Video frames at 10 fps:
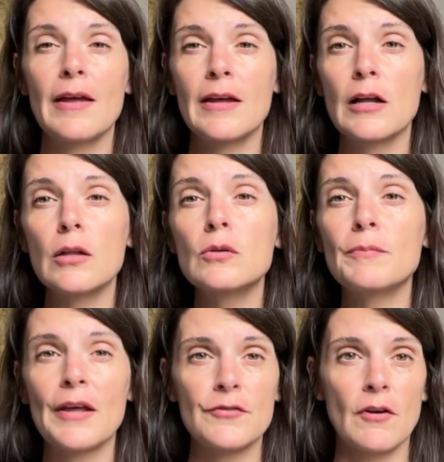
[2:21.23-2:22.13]
include
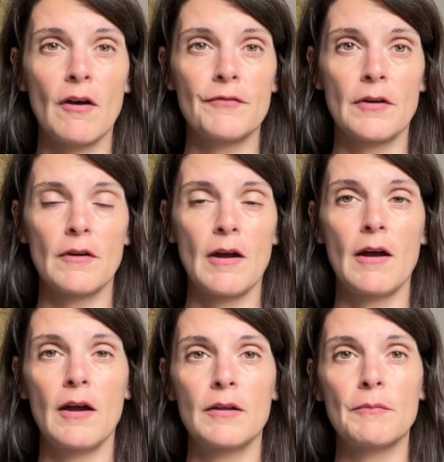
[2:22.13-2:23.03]
best offer
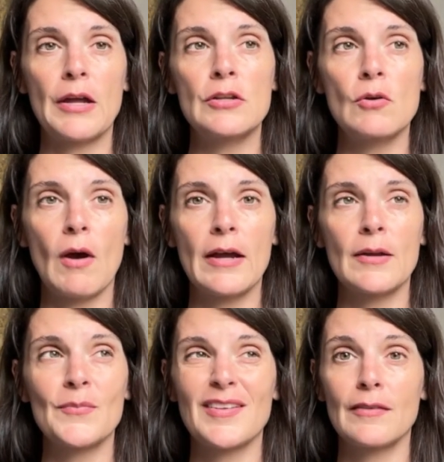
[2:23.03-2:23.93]
on my new
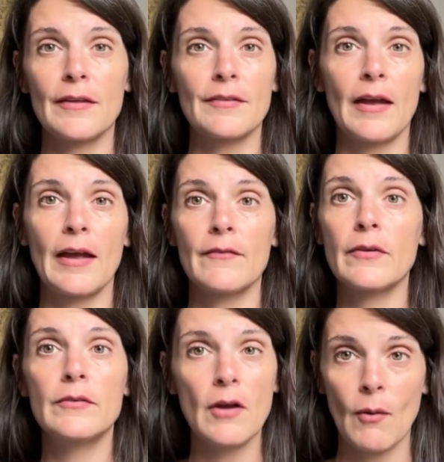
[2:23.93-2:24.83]
items unless I
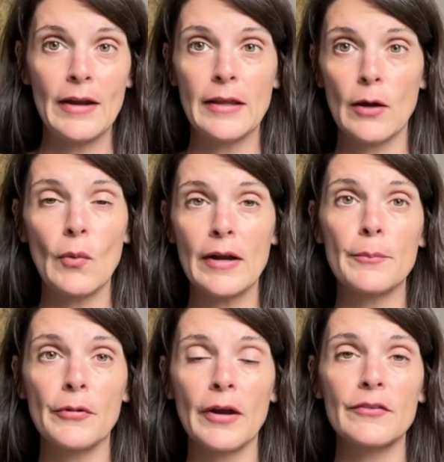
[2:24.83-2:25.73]
have no idea where to
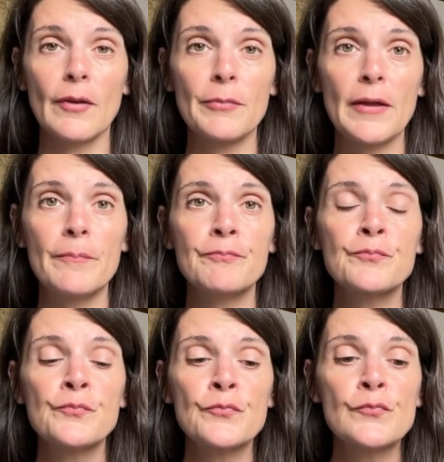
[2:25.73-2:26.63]
price something.
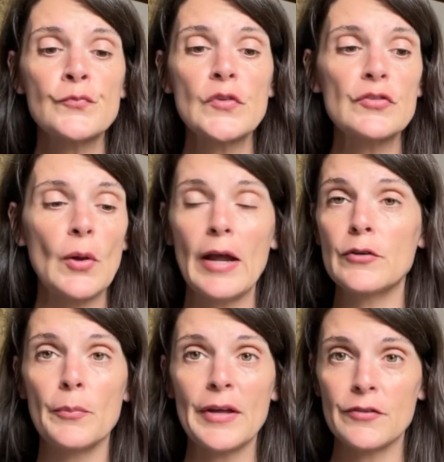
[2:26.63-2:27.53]
So I had
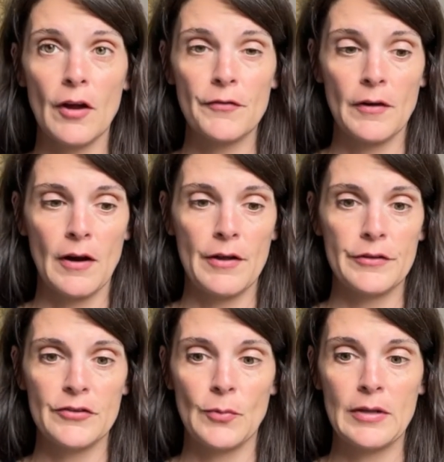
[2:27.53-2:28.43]
no best offer on
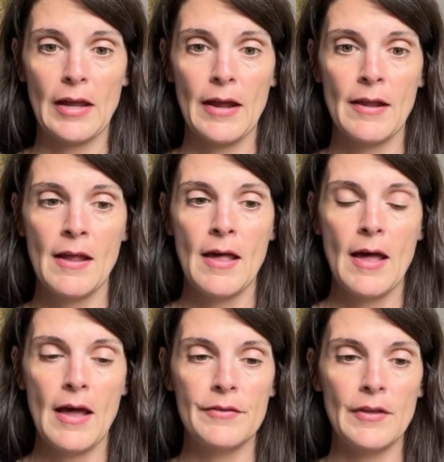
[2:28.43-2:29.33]
this one yet.
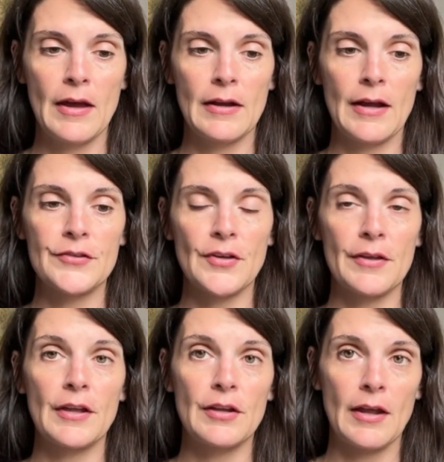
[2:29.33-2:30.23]
And then I saw
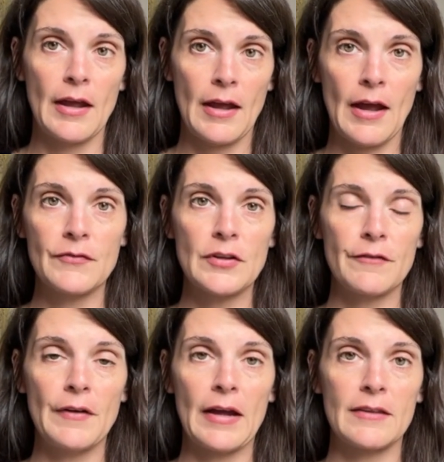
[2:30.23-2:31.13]
that after the
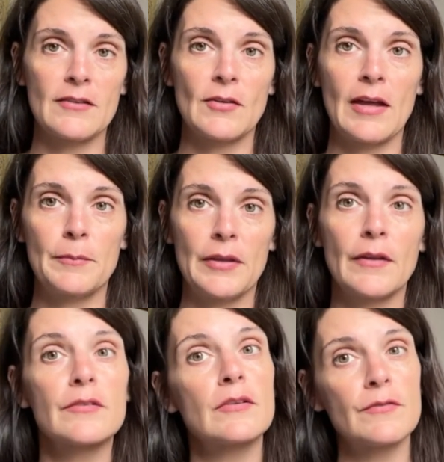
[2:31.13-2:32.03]
fact this had been
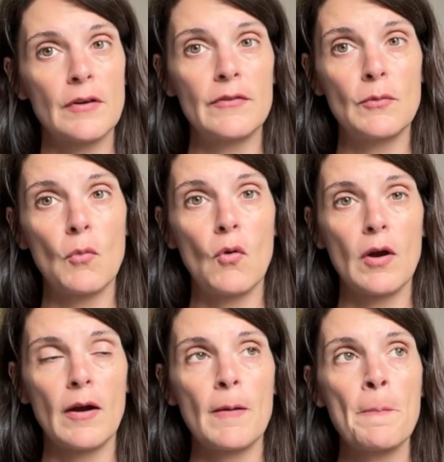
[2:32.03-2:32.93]
listed for even
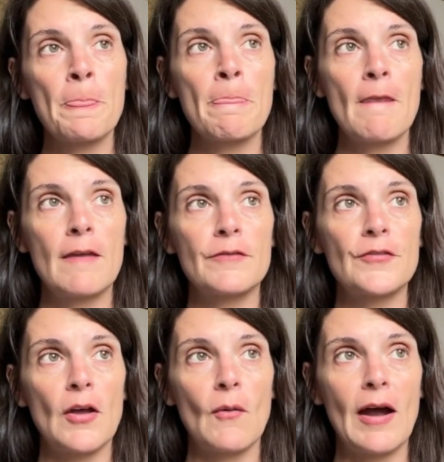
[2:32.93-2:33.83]
more. And
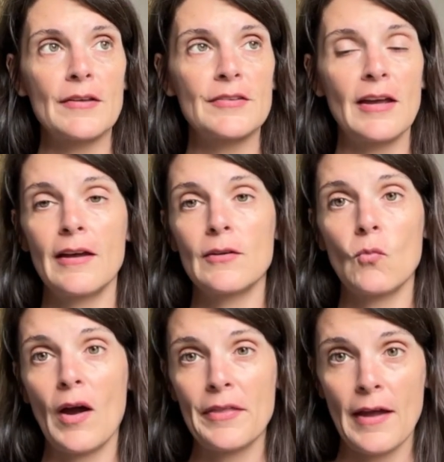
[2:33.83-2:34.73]
so I said,
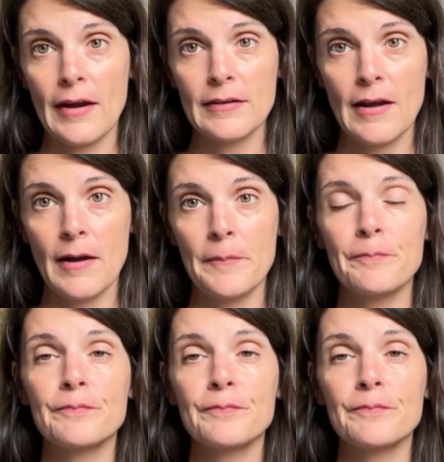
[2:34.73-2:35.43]
why the heck not?